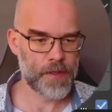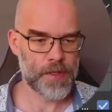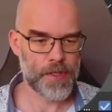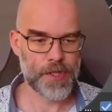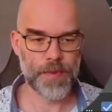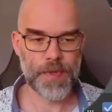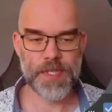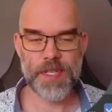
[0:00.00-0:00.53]

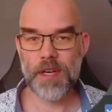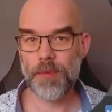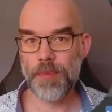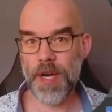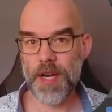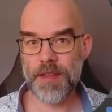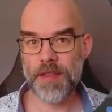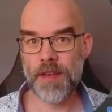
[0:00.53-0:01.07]
So we tell
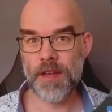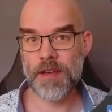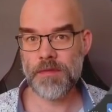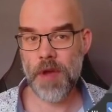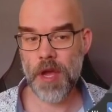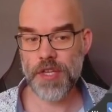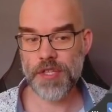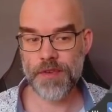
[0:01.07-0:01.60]
Python,
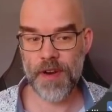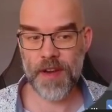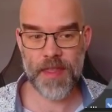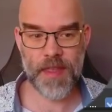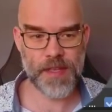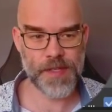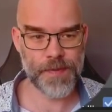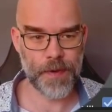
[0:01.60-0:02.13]
try
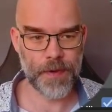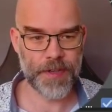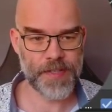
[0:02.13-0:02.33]
this for